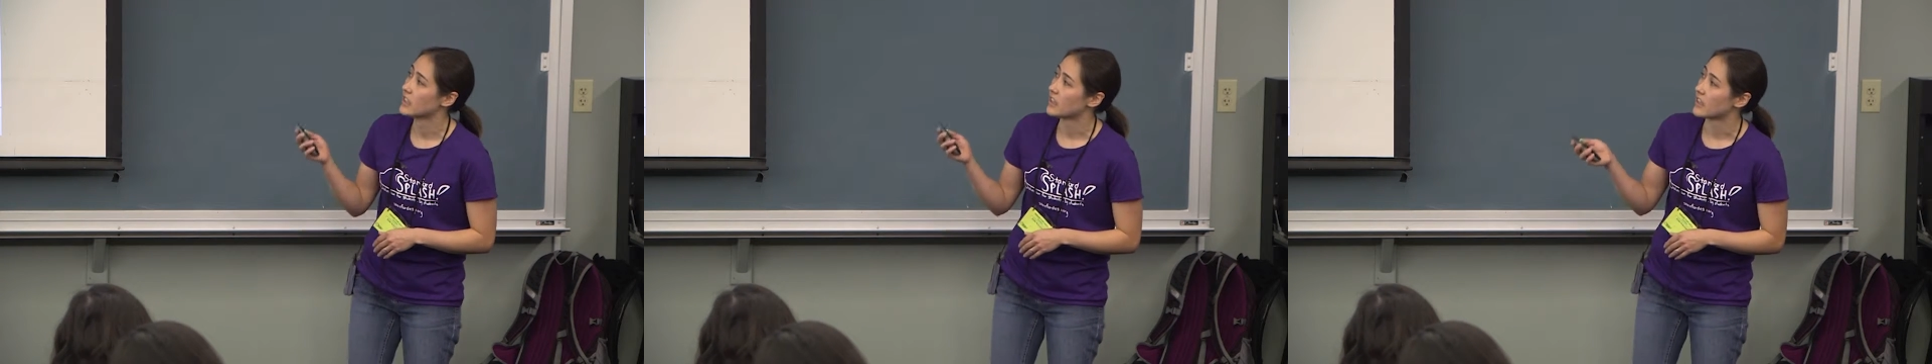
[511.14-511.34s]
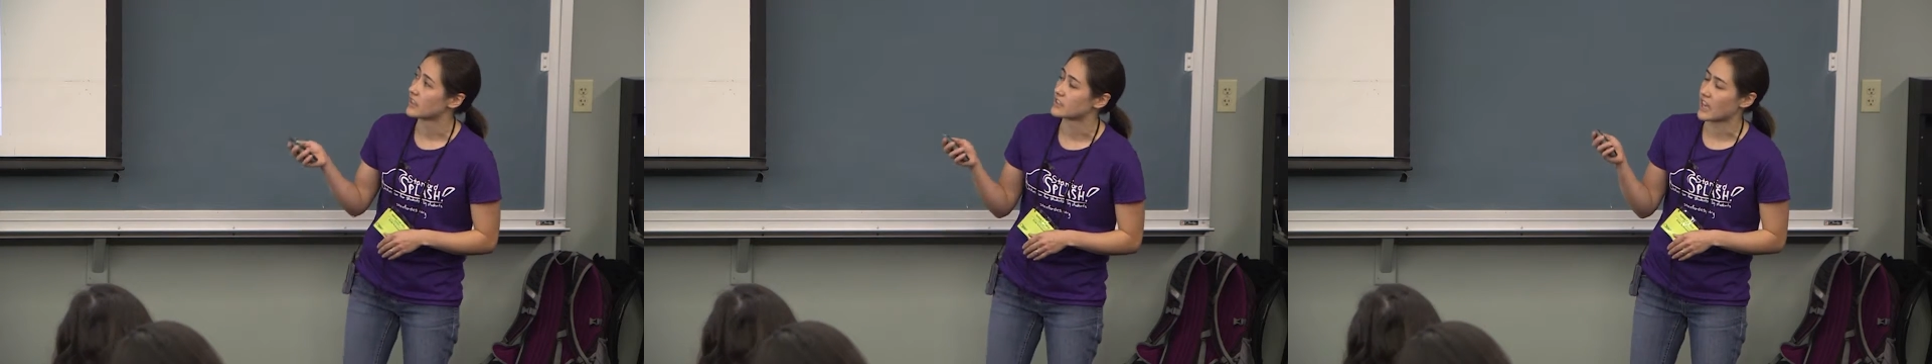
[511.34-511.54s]

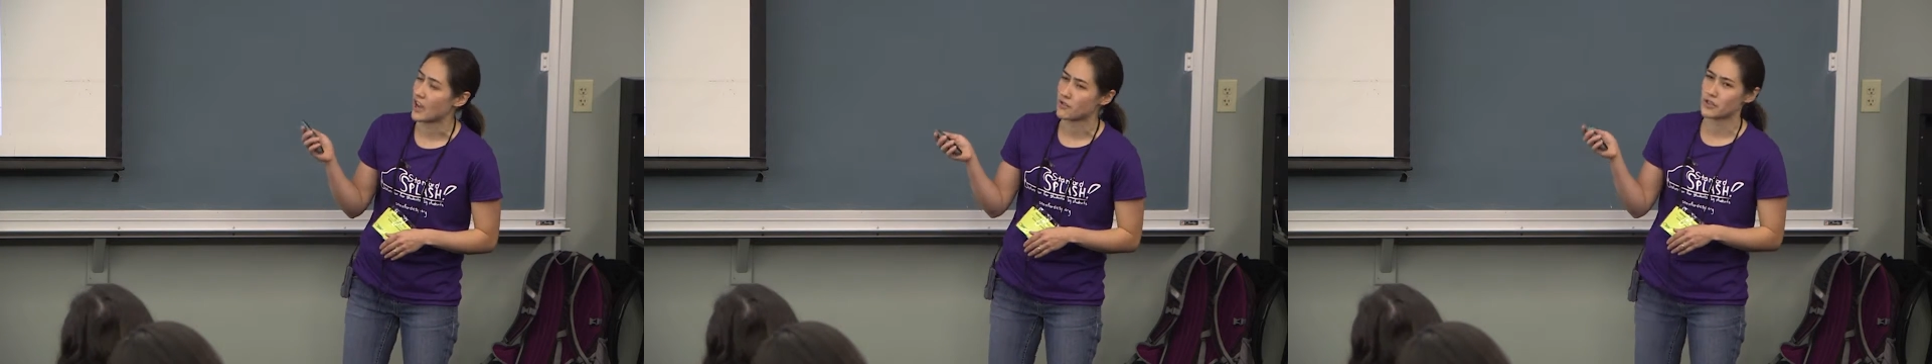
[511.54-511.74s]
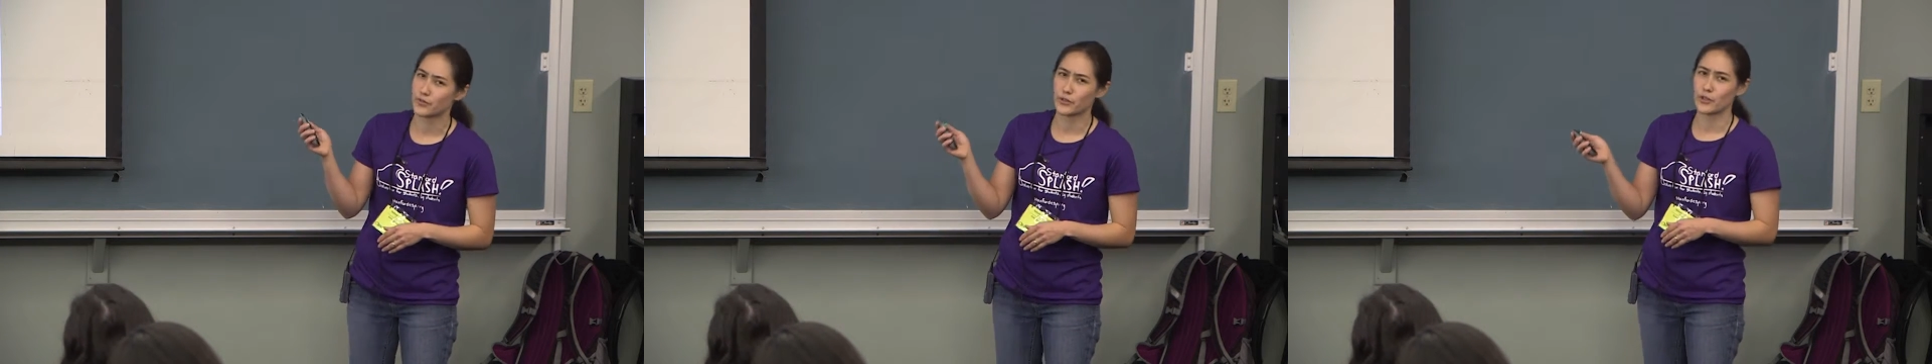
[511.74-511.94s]
is
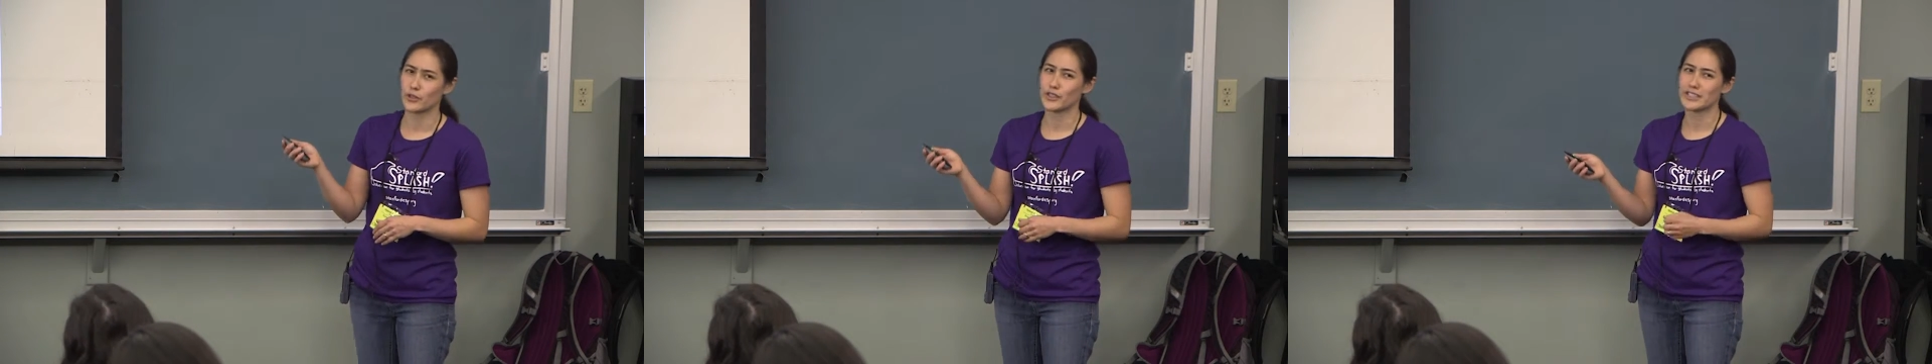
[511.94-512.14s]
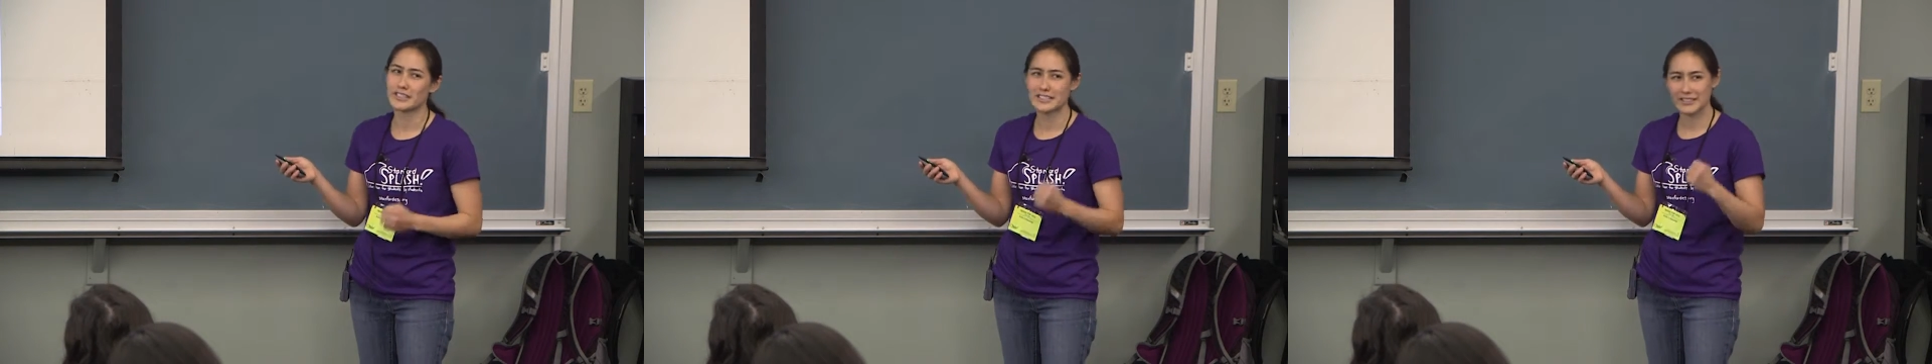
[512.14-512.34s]
how
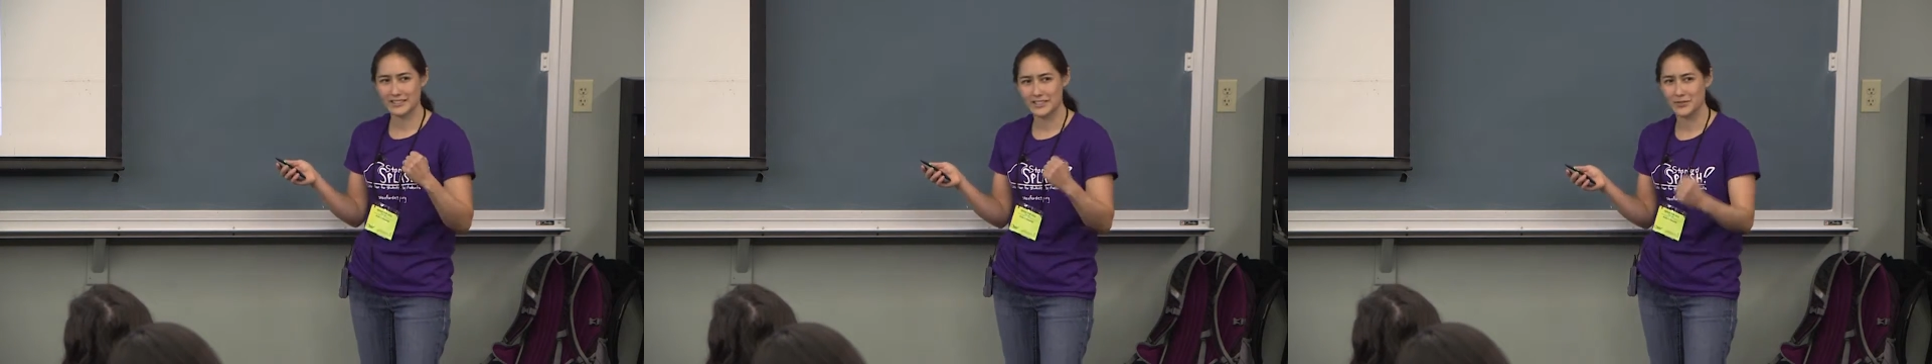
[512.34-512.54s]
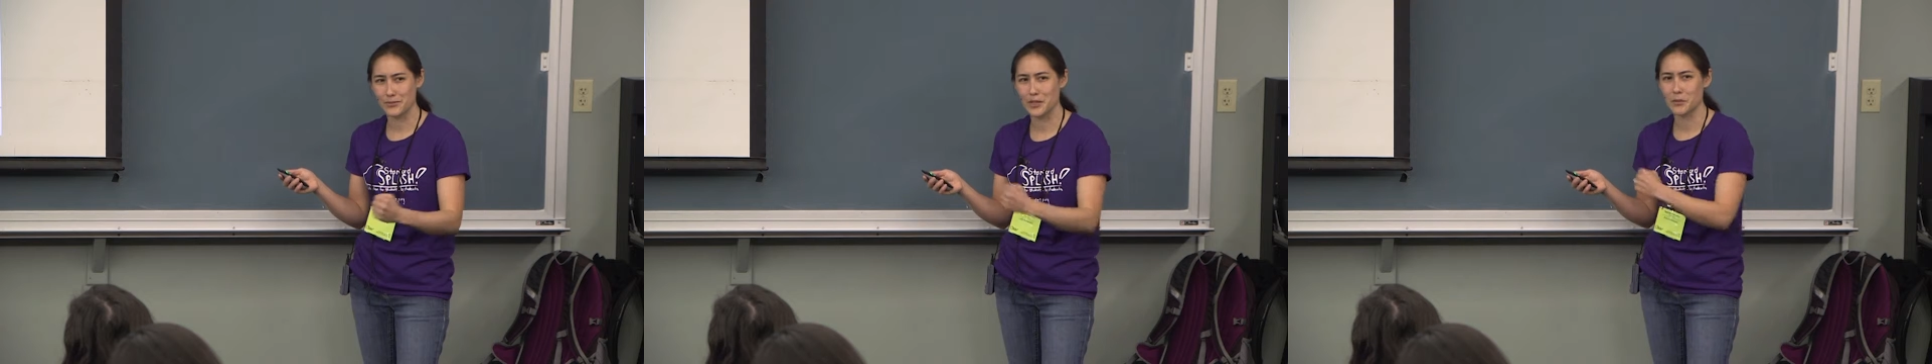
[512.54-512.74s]
difficult is it
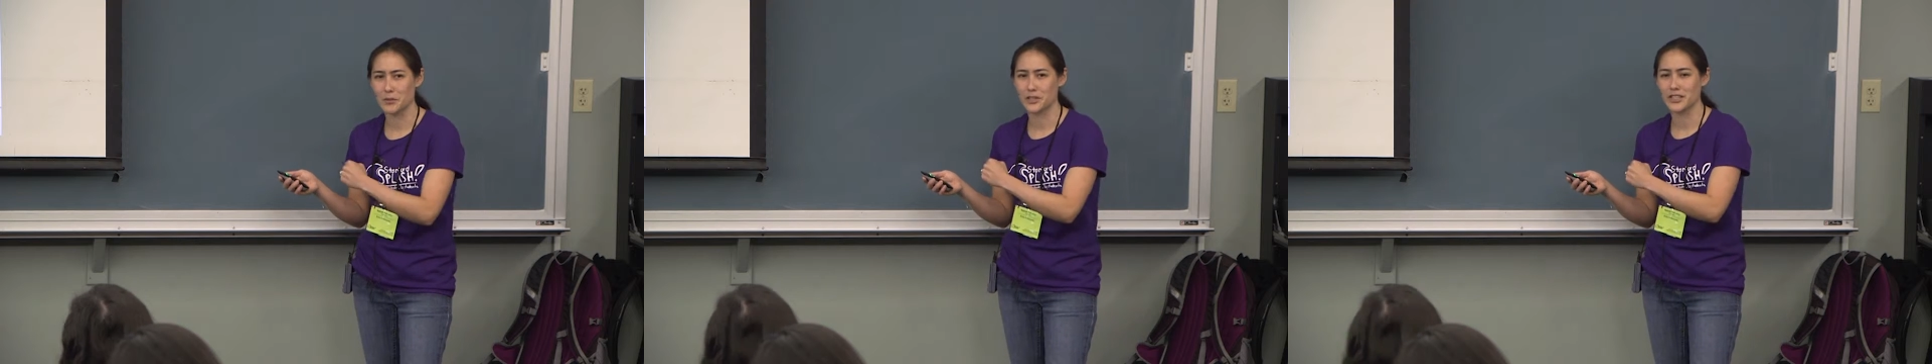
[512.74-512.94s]
to be able